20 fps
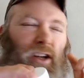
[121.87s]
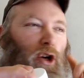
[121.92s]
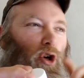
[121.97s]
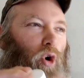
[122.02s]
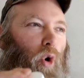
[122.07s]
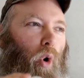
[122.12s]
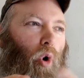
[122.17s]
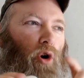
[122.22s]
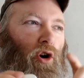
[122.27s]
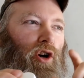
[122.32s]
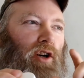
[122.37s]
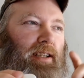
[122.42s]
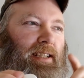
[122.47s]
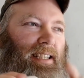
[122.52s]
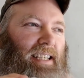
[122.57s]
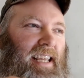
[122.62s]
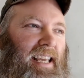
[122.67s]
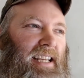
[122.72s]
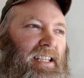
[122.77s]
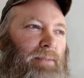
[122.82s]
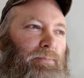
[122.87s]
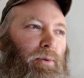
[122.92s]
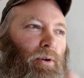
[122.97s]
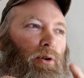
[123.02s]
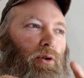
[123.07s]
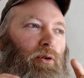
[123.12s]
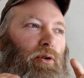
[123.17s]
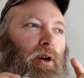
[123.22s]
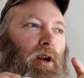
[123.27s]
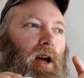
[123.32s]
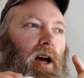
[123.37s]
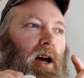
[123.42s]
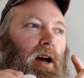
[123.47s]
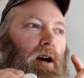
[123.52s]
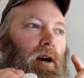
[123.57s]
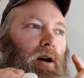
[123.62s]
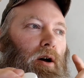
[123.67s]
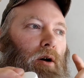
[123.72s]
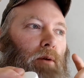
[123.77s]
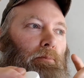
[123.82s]
is a quarter teaspoon
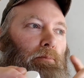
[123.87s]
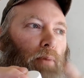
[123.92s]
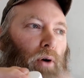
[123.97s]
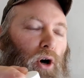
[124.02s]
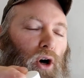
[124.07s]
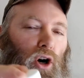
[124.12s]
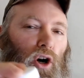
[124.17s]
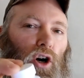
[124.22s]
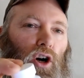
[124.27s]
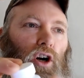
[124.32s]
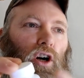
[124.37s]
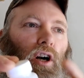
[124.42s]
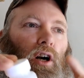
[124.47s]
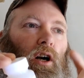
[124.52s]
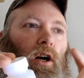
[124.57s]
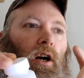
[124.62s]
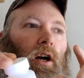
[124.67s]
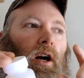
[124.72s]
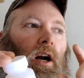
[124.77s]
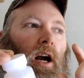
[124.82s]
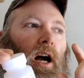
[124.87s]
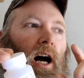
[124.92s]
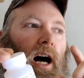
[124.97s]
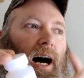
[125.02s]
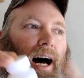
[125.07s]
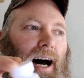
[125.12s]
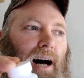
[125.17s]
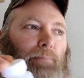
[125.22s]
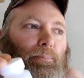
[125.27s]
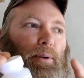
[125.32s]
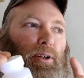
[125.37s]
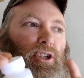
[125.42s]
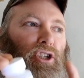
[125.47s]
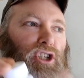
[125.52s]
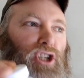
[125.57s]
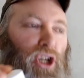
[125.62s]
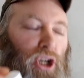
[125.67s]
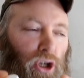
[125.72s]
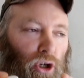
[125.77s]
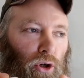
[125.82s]
per
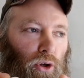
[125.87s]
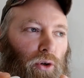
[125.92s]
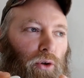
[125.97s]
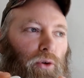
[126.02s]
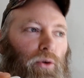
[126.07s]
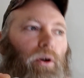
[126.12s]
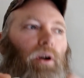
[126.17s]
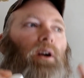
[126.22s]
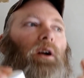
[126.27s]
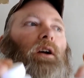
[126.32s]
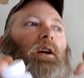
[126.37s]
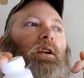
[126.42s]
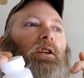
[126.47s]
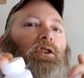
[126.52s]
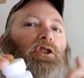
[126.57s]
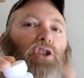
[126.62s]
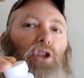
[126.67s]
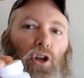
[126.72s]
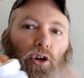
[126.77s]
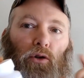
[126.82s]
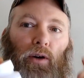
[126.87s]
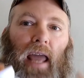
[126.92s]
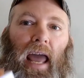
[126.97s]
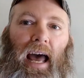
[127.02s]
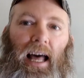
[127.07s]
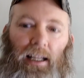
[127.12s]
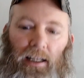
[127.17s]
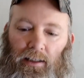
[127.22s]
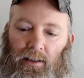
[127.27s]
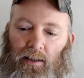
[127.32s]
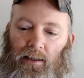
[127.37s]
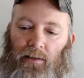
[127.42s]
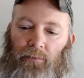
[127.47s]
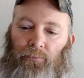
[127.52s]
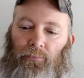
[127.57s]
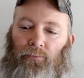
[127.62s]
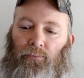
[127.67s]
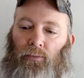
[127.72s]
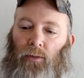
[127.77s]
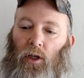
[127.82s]
up to two gallons.
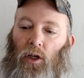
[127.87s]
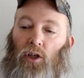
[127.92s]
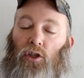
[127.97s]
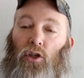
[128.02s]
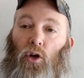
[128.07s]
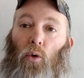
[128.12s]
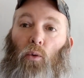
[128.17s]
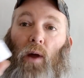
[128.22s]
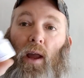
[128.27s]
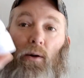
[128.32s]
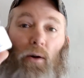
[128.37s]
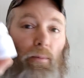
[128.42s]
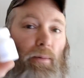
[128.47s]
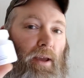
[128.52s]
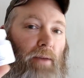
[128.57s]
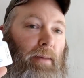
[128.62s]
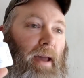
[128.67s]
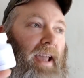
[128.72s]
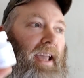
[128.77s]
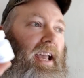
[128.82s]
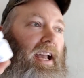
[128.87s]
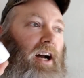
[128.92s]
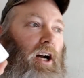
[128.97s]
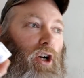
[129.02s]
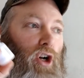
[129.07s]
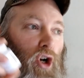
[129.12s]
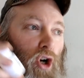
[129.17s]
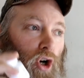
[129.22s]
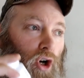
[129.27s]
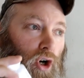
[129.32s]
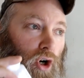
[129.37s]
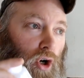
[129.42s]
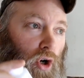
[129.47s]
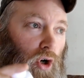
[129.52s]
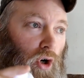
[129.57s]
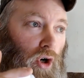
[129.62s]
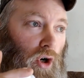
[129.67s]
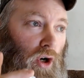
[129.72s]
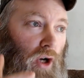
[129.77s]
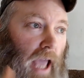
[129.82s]
So we will be making a
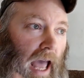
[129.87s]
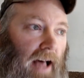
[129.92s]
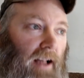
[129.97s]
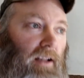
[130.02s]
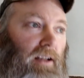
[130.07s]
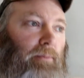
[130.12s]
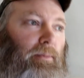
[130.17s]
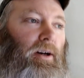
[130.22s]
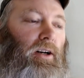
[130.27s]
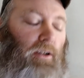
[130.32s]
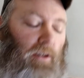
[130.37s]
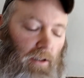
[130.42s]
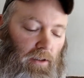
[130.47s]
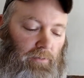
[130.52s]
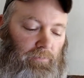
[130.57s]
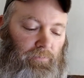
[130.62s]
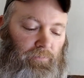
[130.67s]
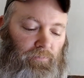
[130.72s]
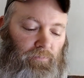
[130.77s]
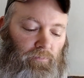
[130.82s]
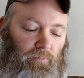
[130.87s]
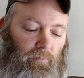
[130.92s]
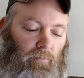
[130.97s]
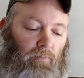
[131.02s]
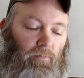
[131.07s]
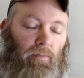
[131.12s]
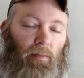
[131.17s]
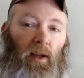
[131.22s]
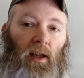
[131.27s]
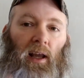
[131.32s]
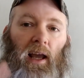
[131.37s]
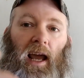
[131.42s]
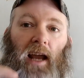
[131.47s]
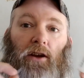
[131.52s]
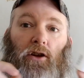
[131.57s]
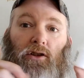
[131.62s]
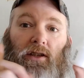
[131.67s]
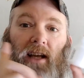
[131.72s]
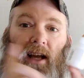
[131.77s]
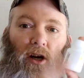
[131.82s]
gallon of milk
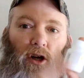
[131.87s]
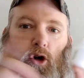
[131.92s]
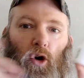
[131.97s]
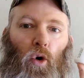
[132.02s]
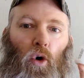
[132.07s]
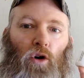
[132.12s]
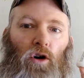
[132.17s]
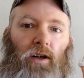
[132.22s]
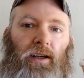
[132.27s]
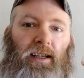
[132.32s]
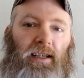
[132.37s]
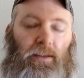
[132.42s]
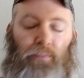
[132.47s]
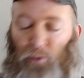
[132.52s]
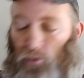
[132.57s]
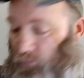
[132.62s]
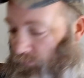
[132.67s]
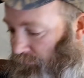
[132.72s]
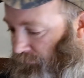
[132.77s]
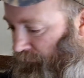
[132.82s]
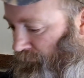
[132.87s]
and using a quarter teaspoon.